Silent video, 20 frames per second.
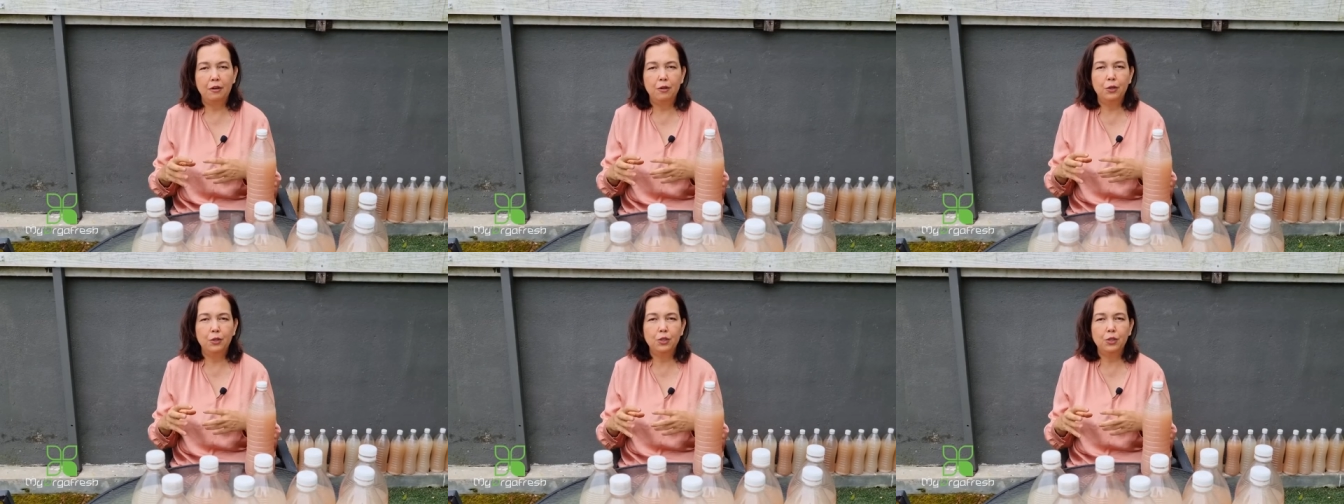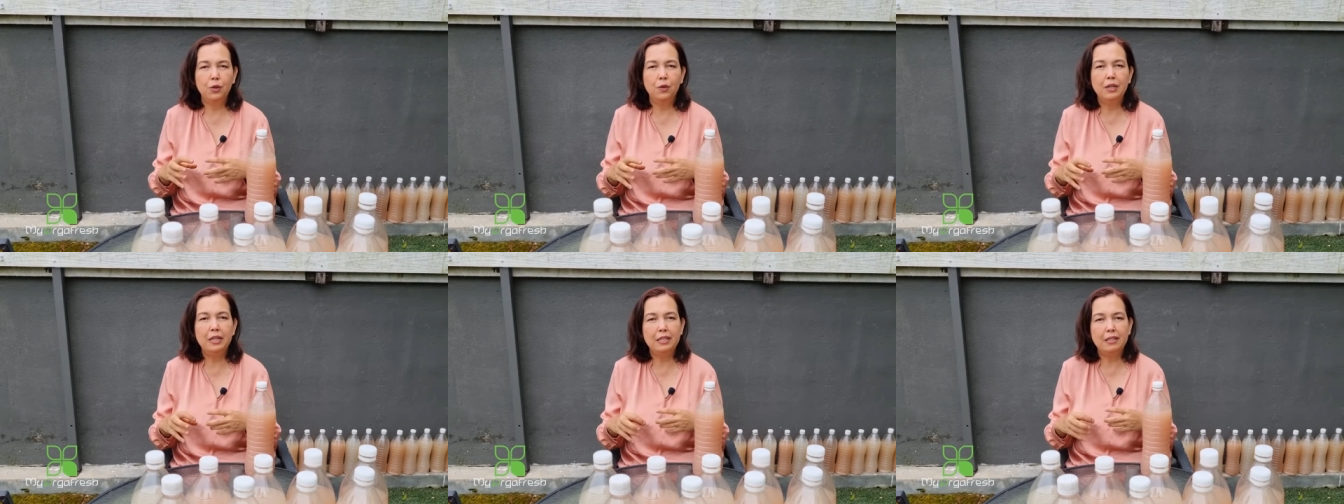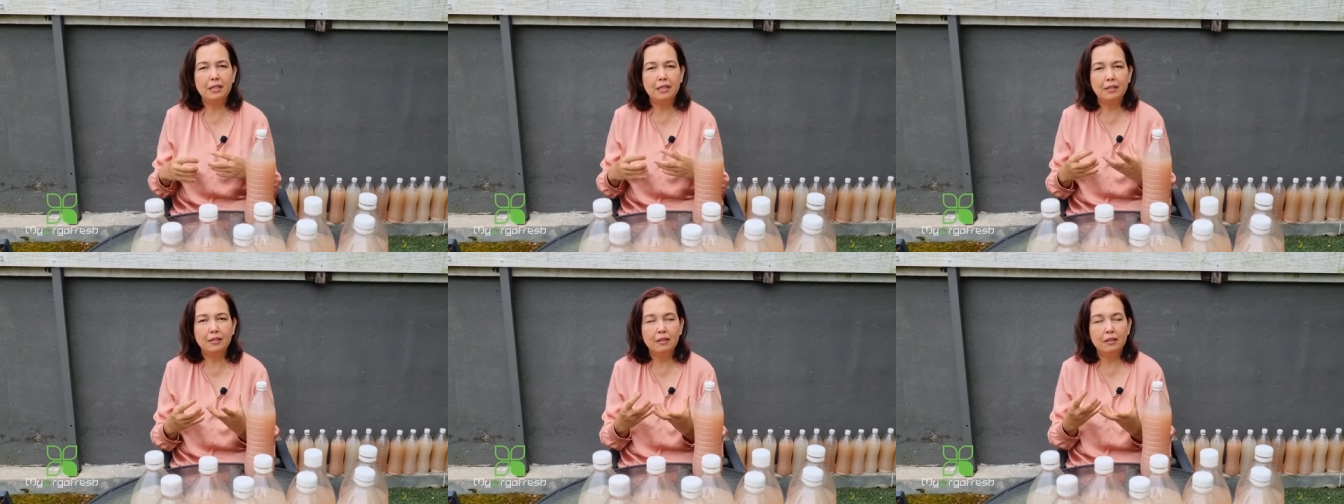and also
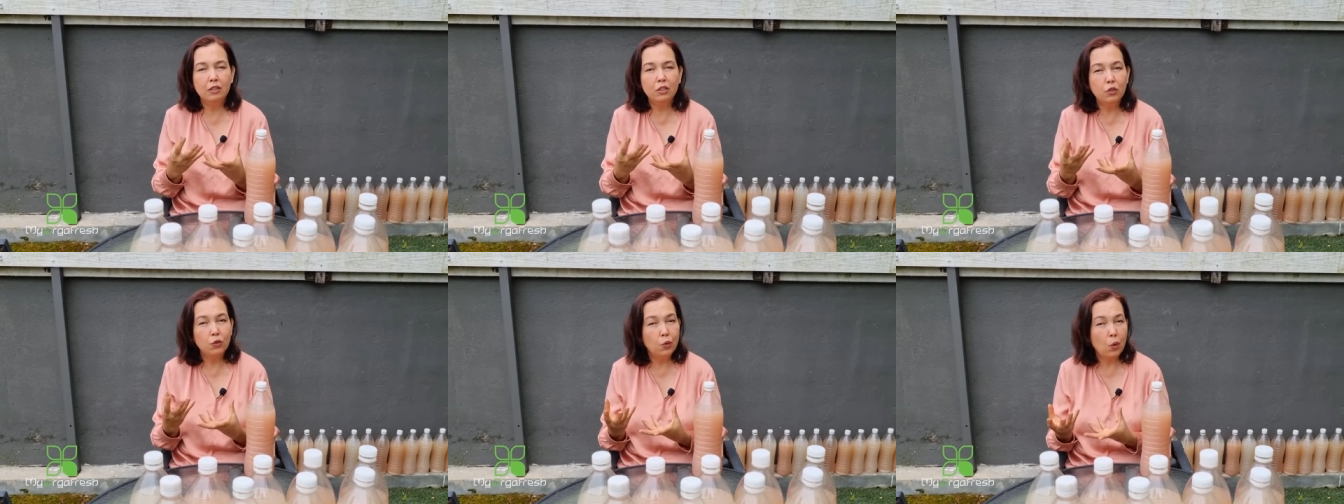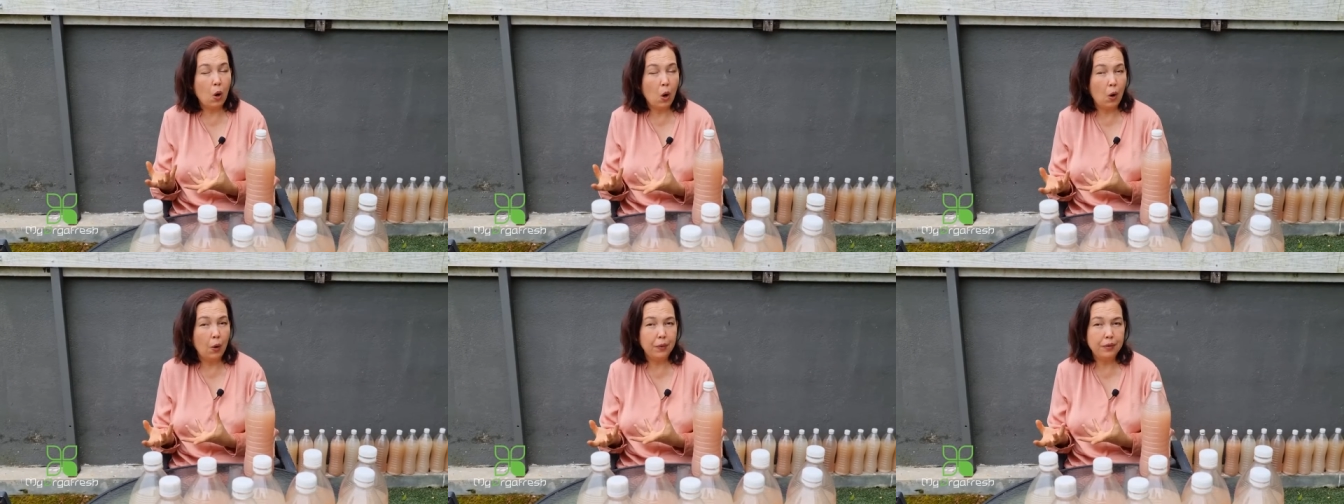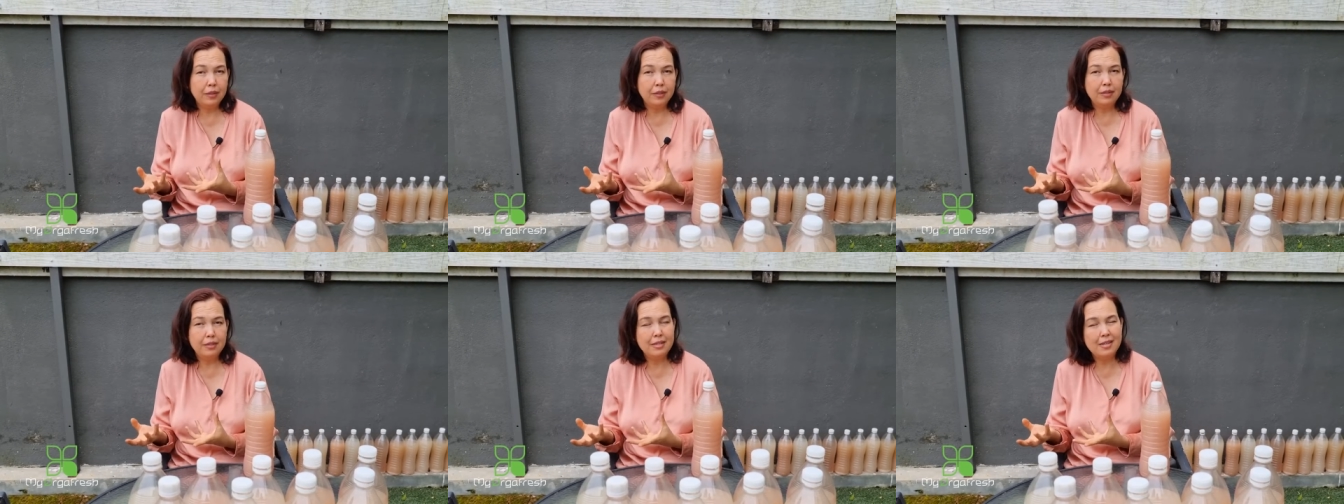resistant to
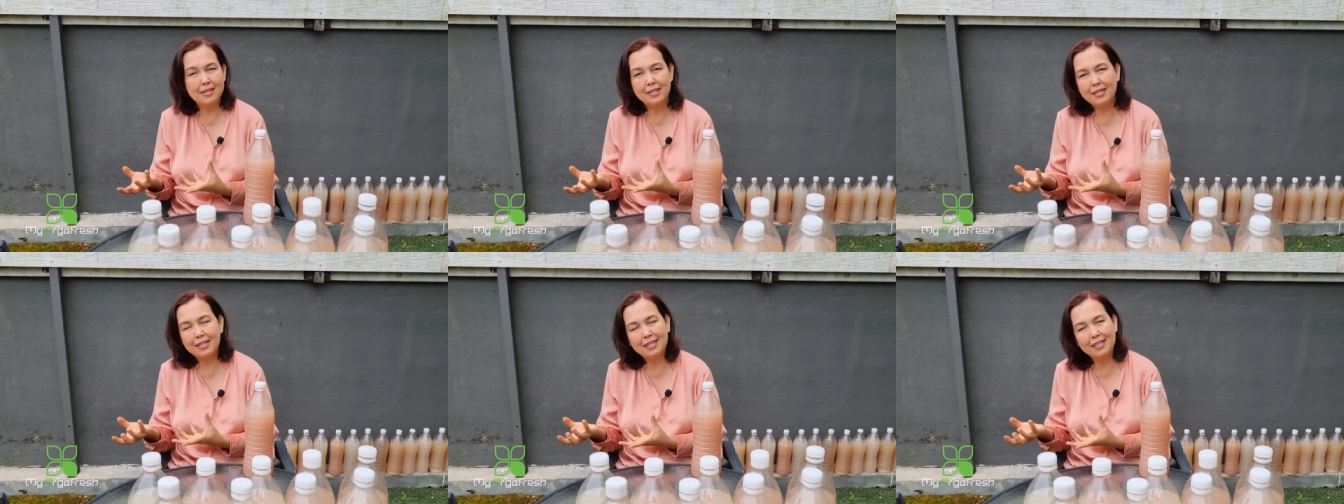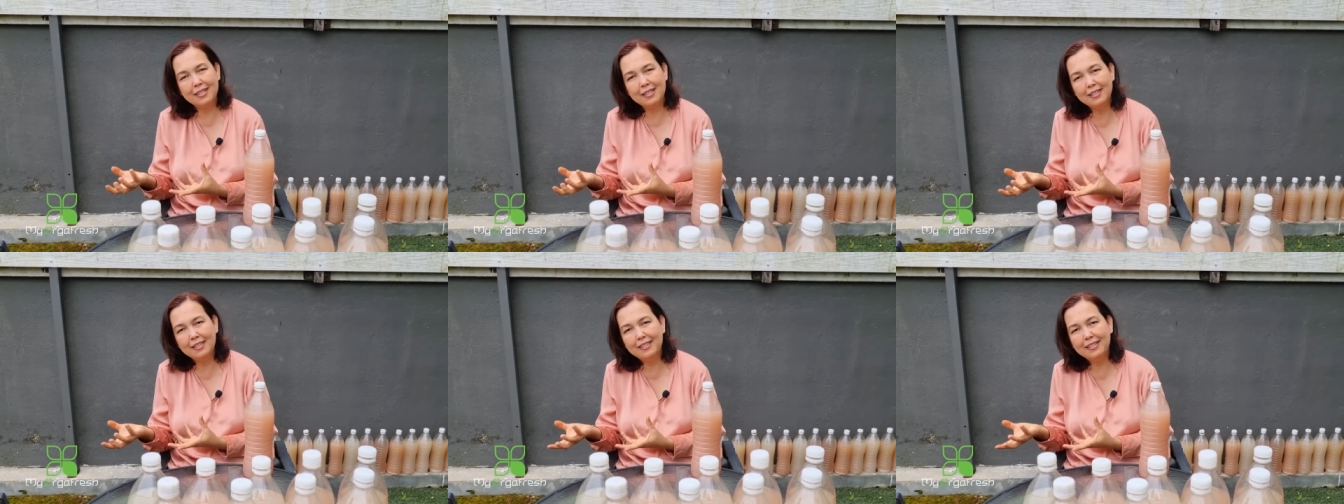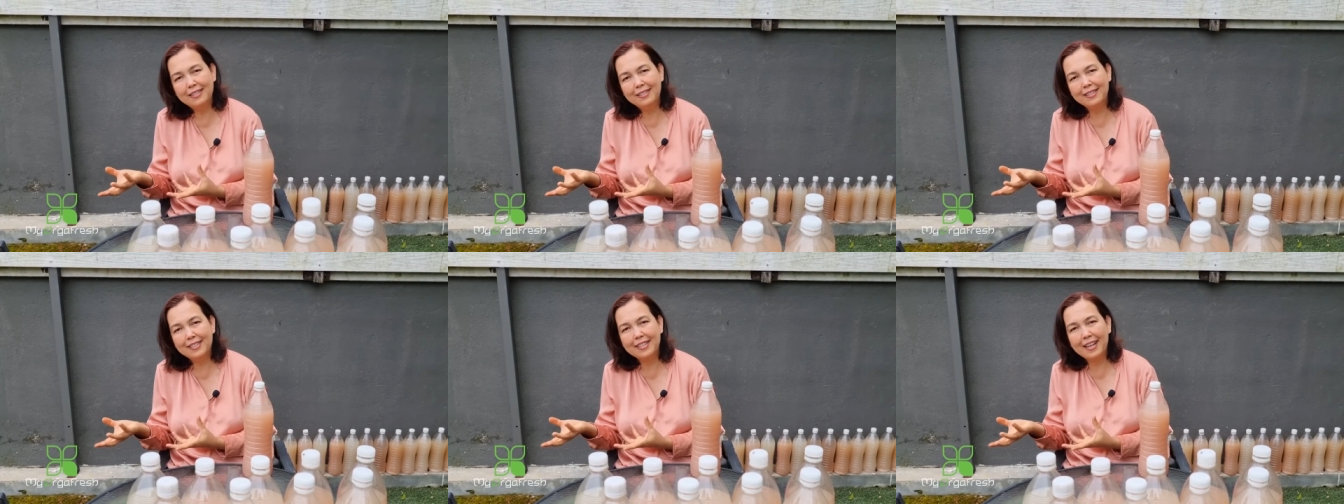all the
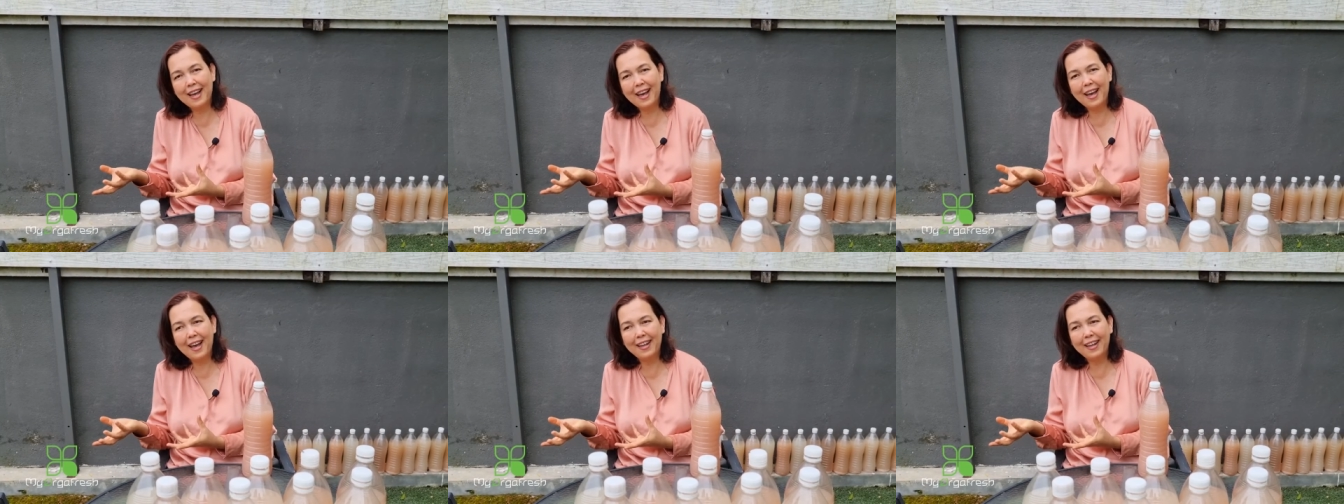diseases.